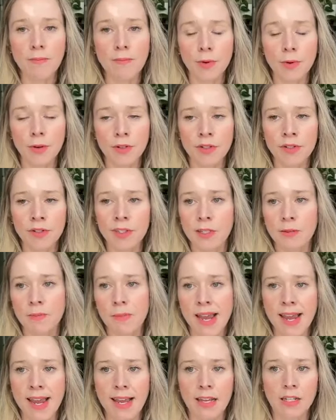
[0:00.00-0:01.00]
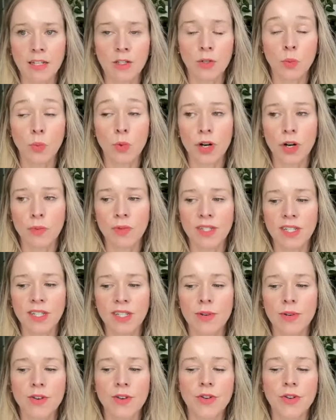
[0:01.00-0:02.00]
important to me to work with
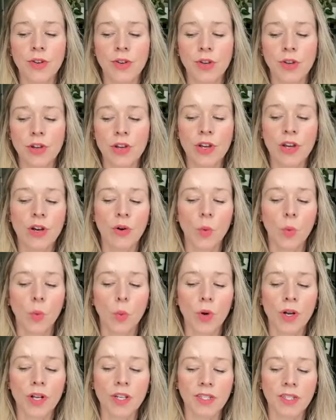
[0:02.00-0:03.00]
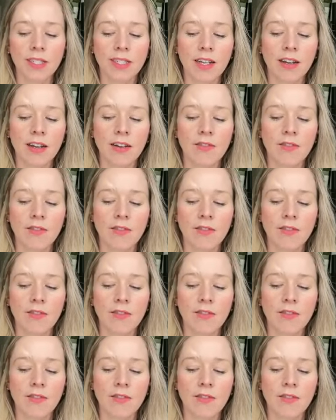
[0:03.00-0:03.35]
someone who was